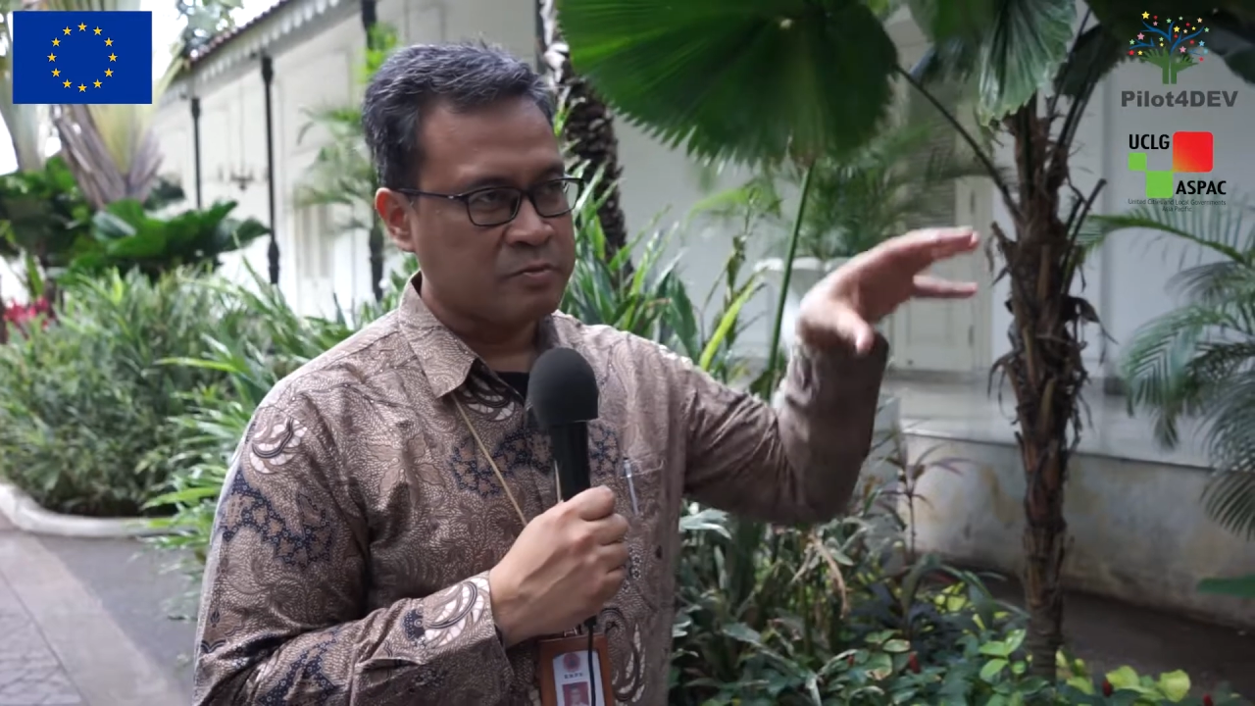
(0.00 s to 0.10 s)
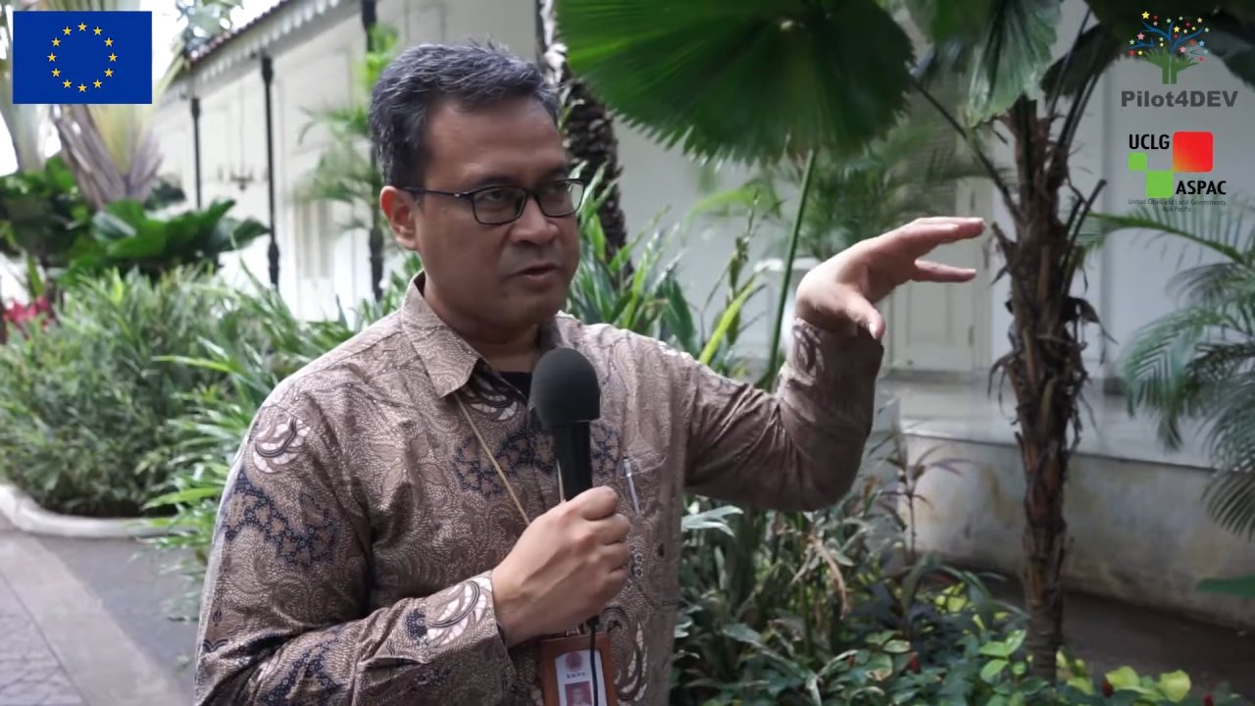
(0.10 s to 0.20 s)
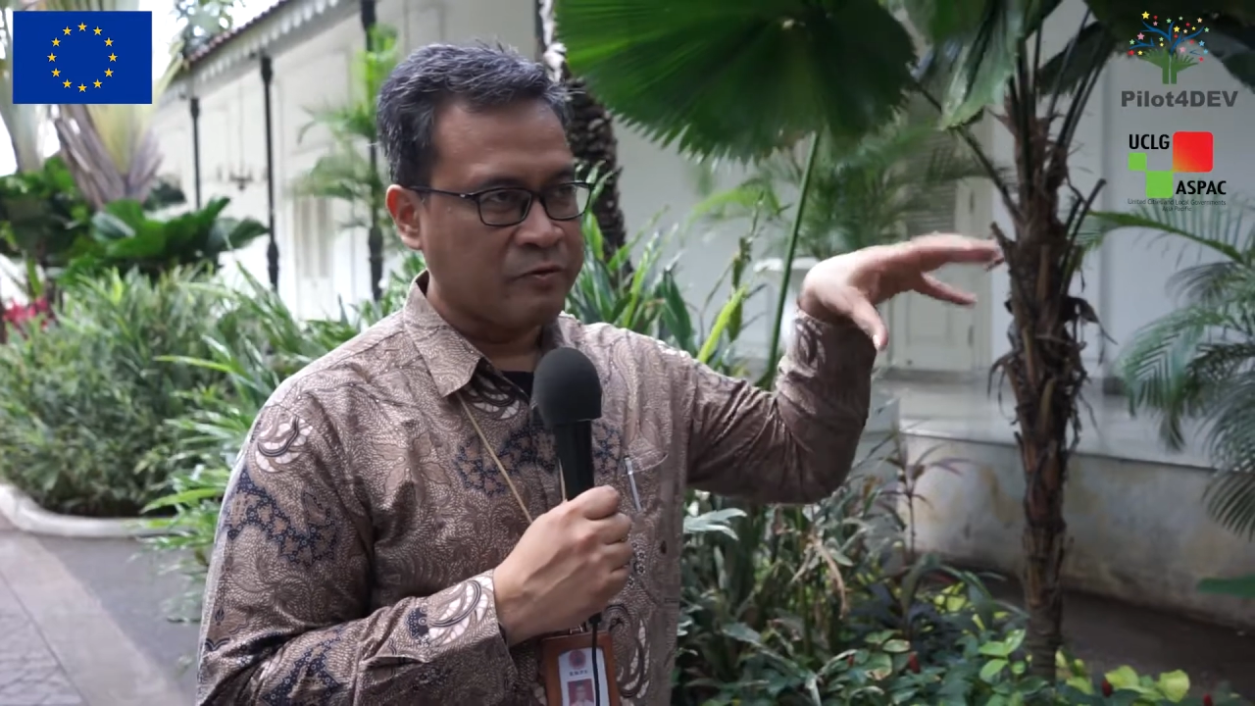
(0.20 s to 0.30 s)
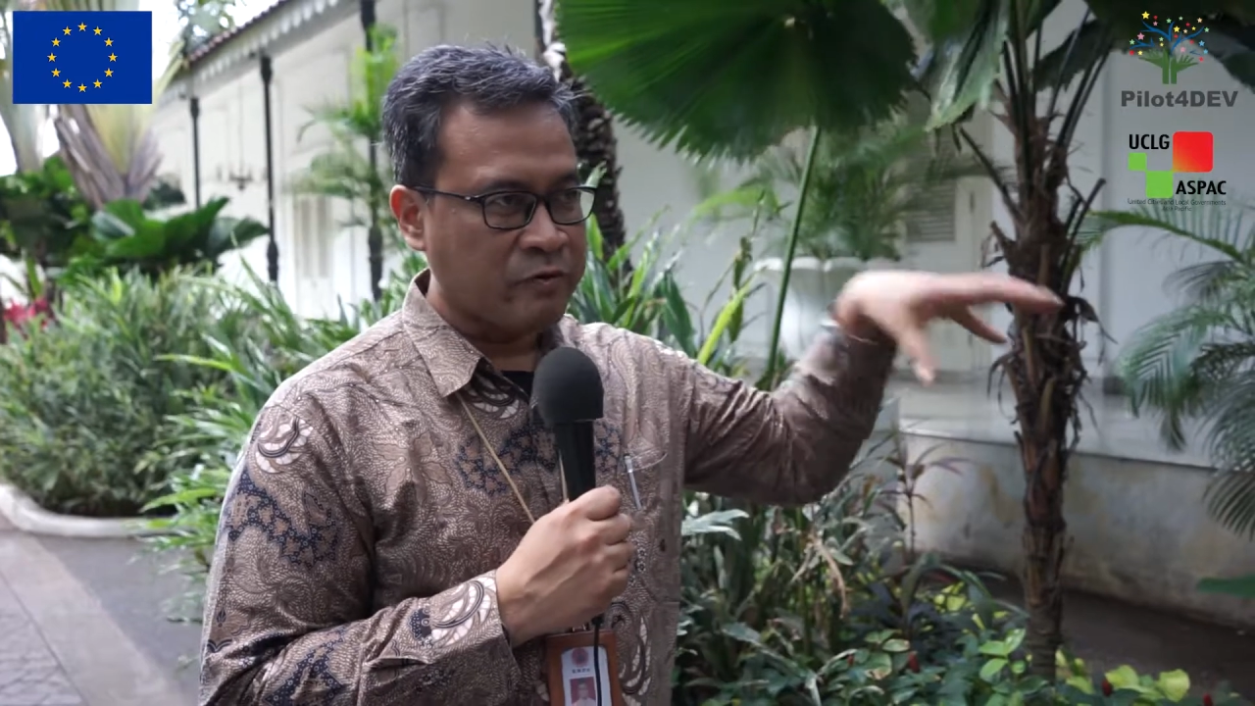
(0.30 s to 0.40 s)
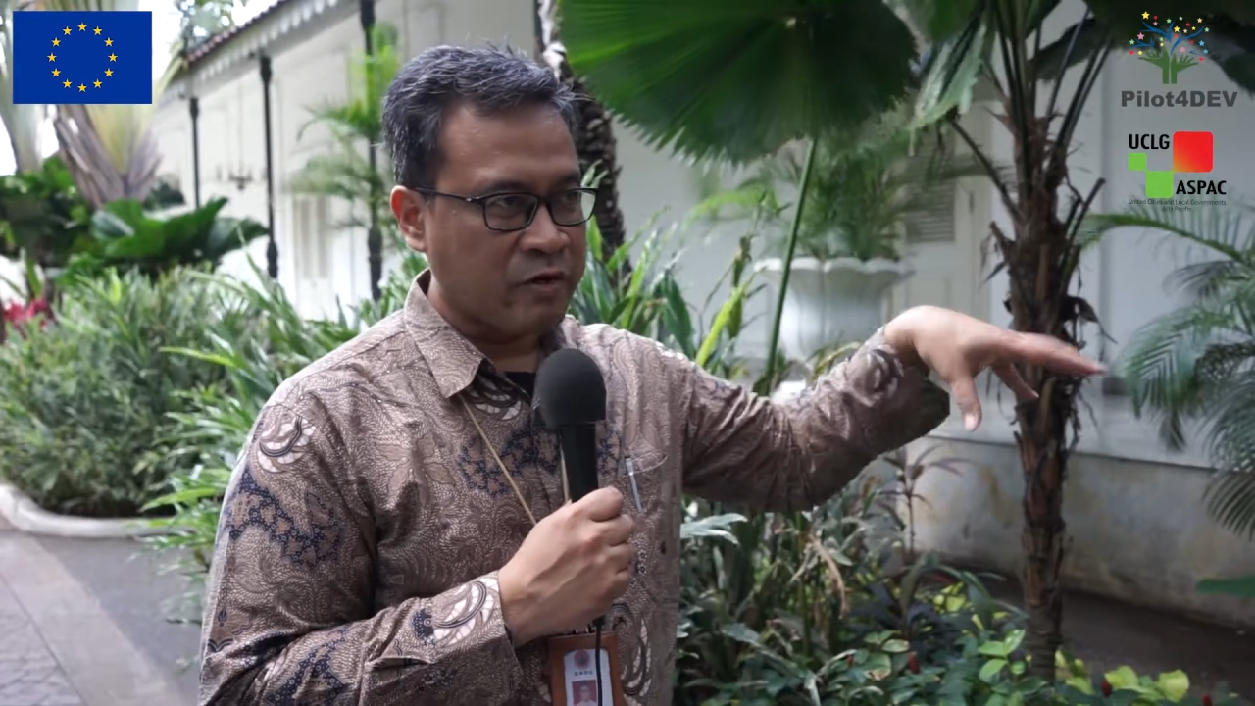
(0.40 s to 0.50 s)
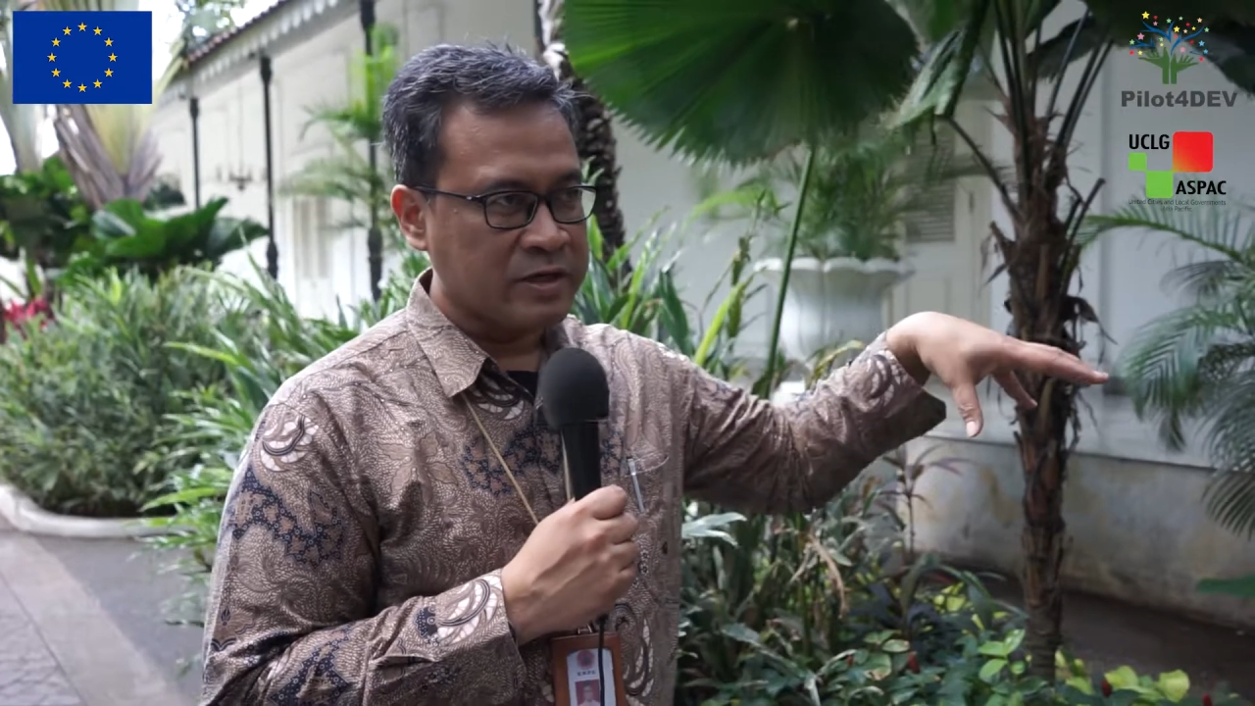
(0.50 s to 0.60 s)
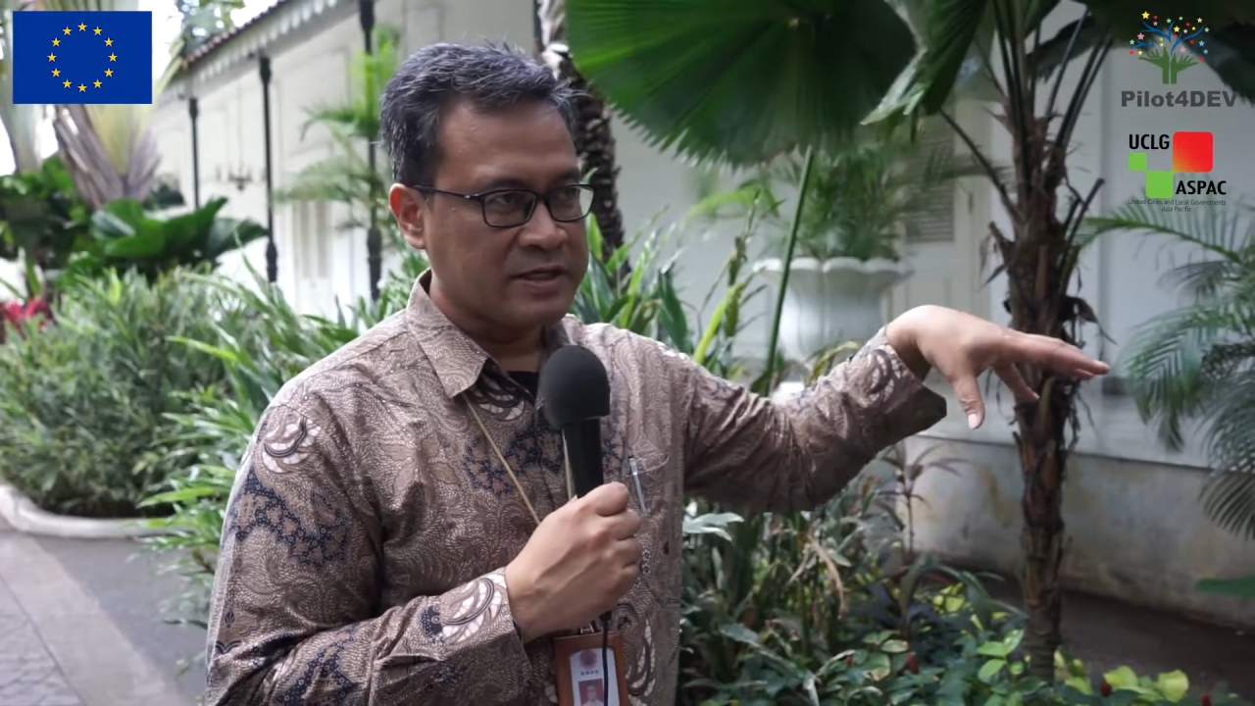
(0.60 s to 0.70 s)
before the